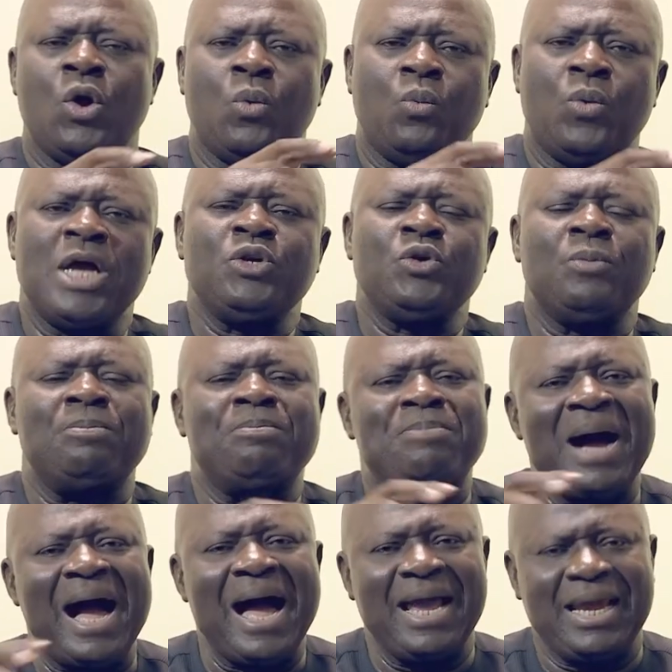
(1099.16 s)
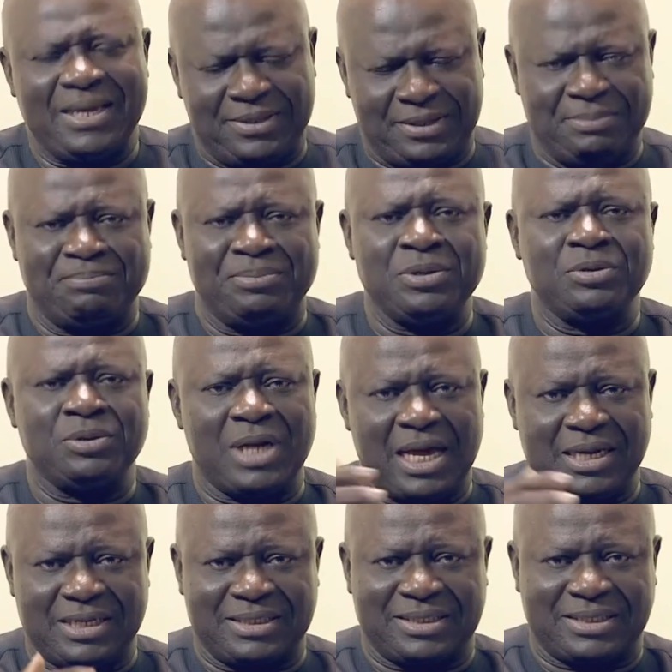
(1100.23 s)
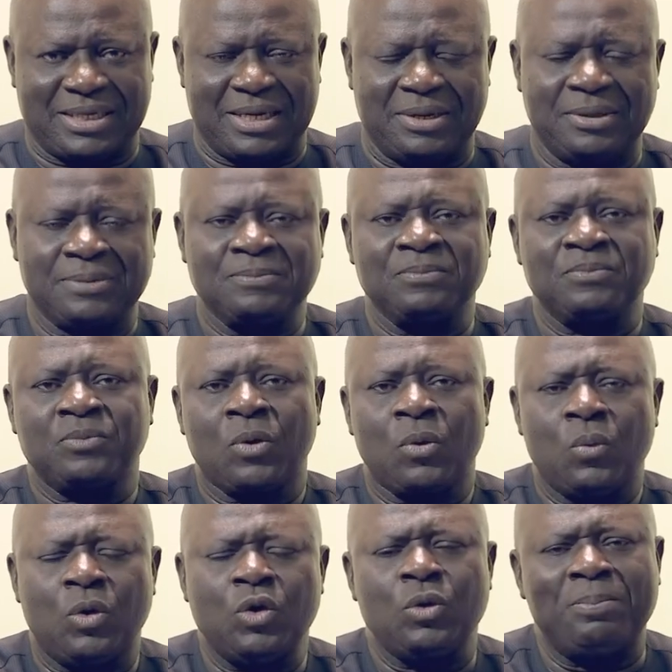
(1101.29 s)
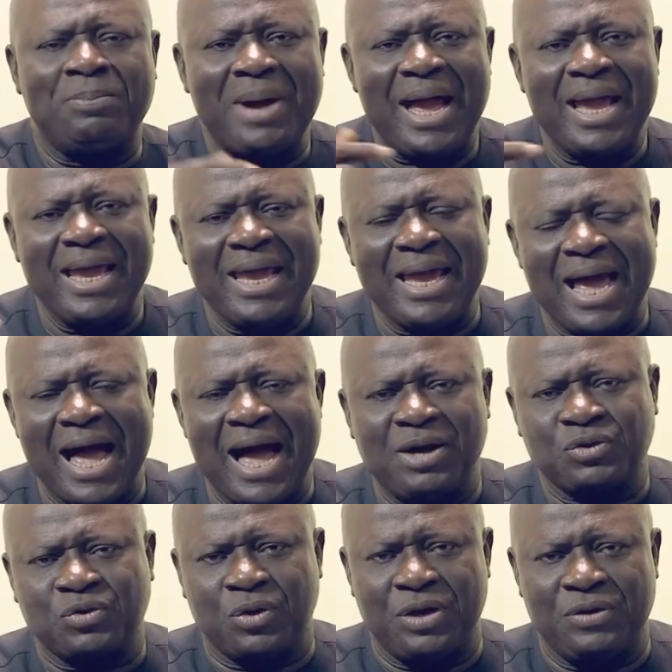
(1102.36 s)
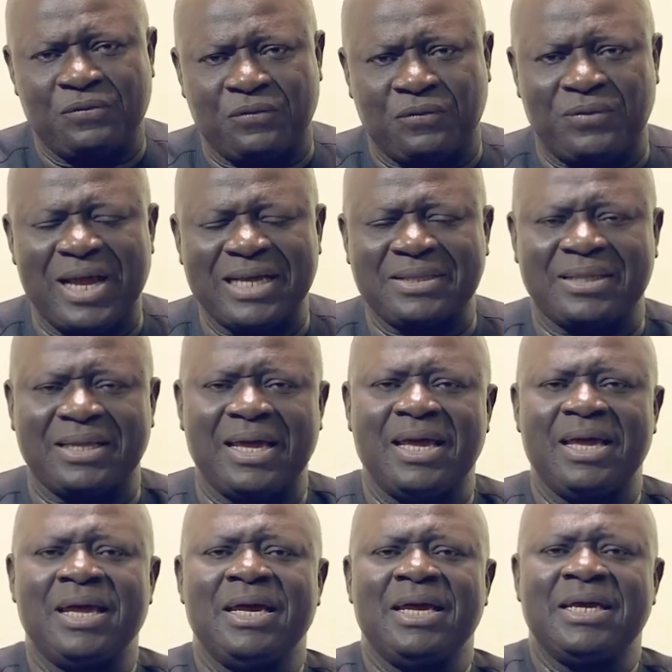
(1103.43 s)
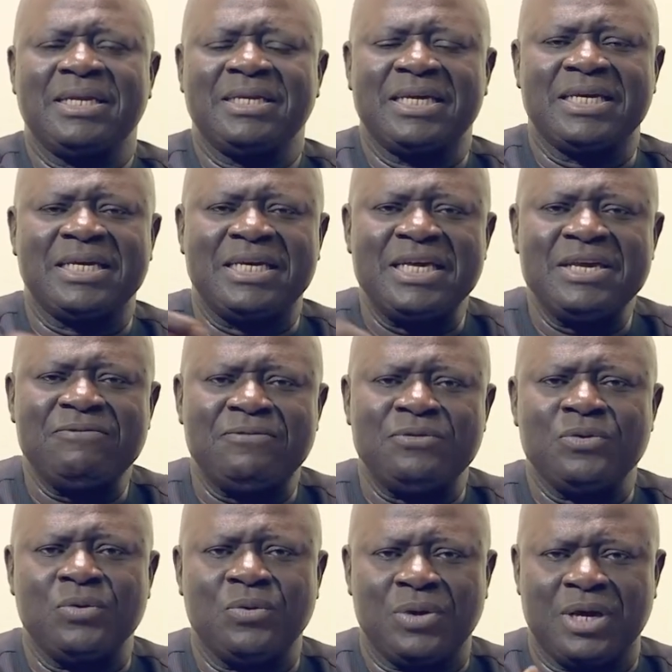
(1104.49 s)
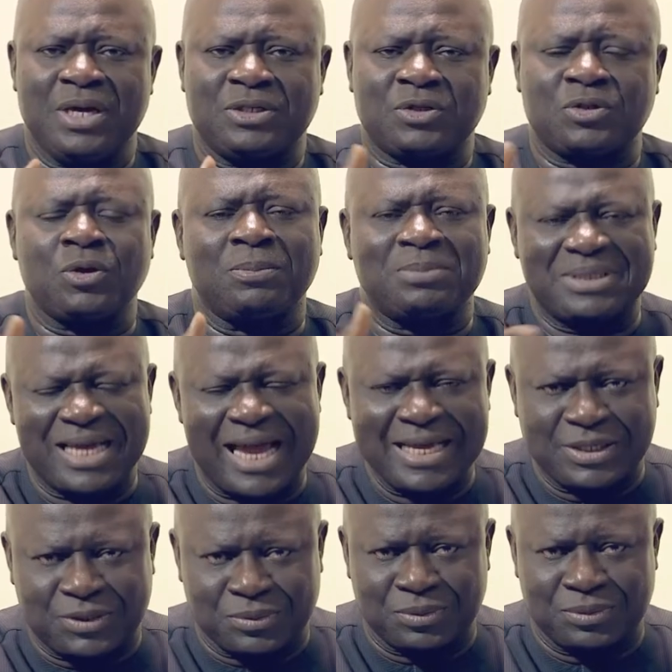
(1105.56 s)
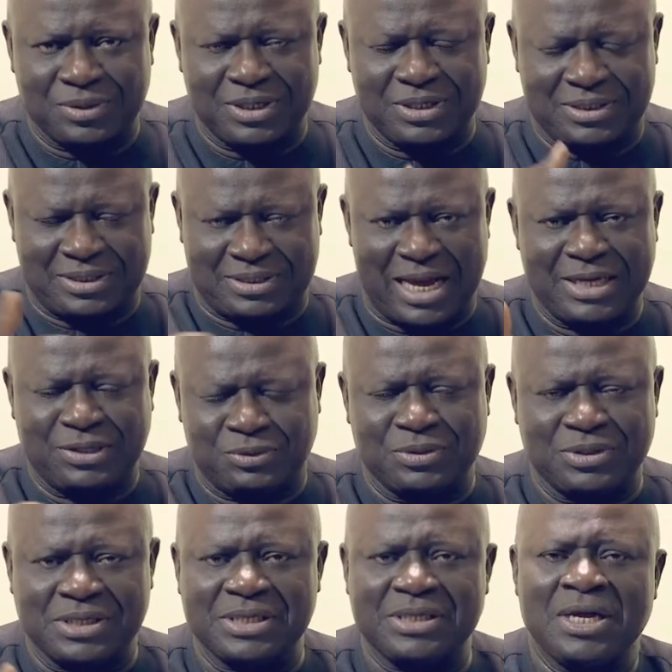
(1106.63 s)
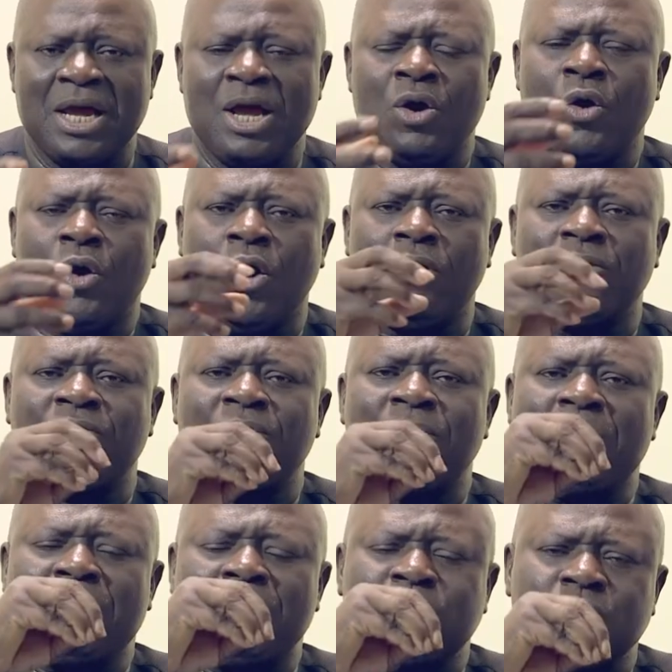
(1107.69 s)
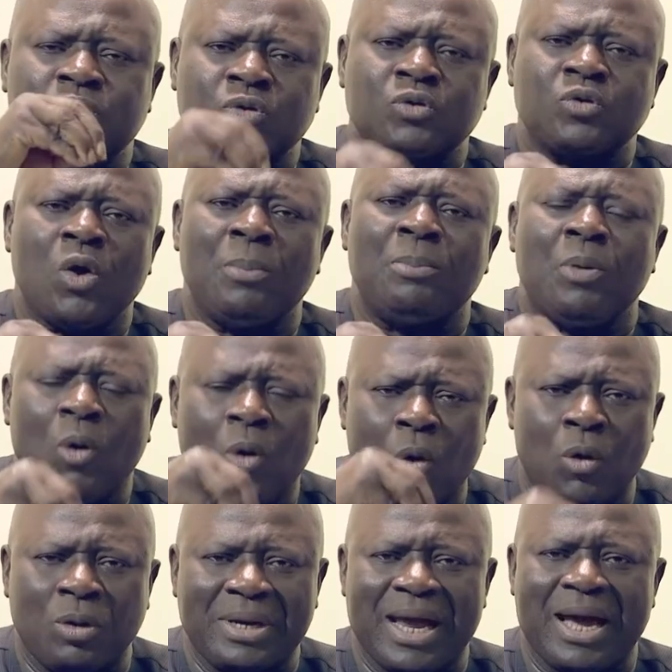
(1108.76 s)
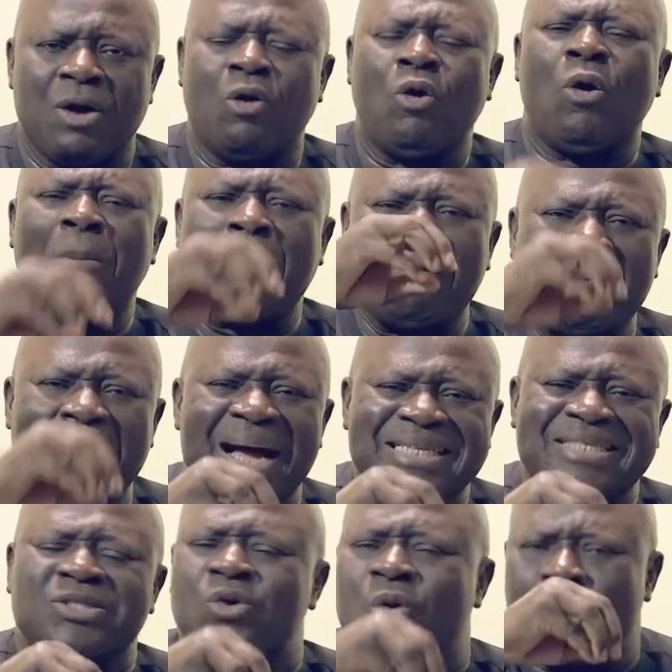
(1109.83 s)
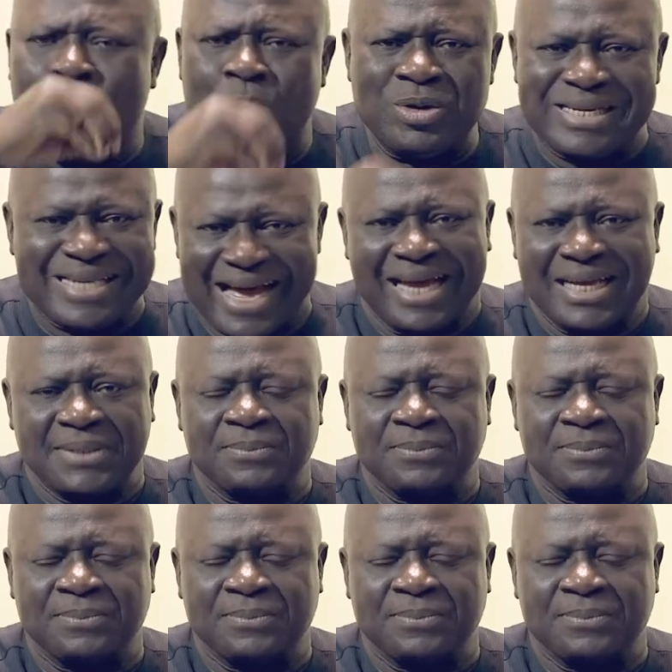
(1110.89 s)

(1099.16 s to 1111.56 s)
When you buy the build and the sell, when you buy a house or a flat there, they give you a subtitle, a title deed of sub owner or part owner.